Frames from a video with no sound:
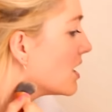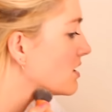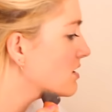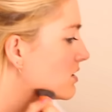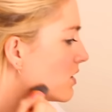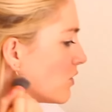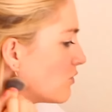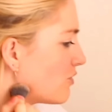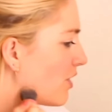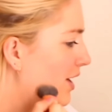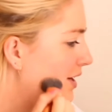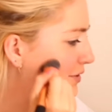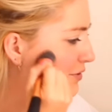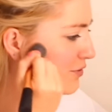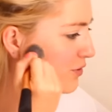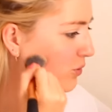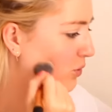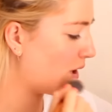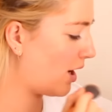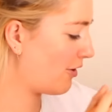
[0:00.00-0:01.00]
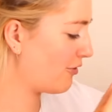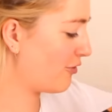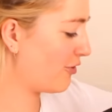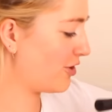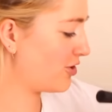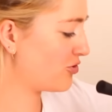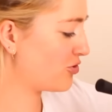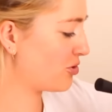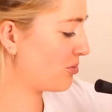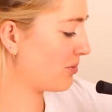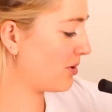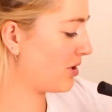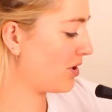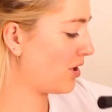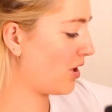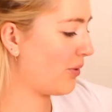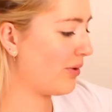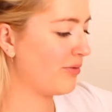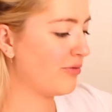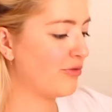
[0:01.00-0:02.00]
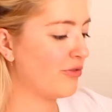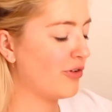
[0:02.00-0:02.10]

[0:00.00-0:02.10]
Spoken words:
It's not very full coverage, I'm going to go in